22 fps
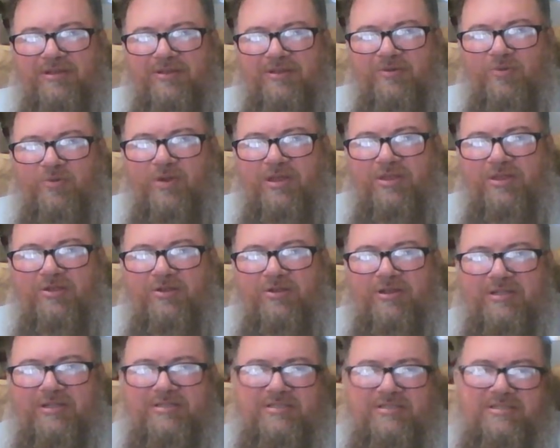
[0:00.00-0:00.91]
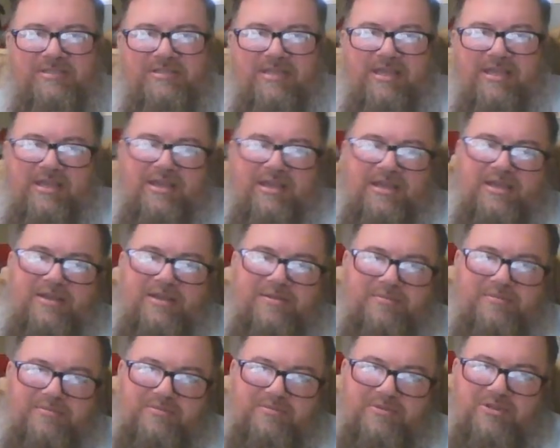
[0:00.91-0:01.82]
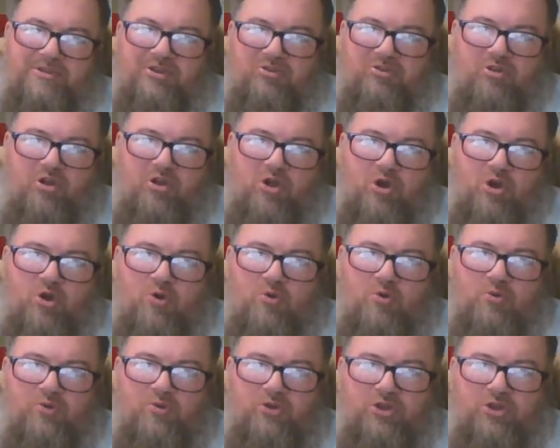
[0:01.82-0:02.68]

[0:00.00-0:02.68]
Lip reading: whether it's to grow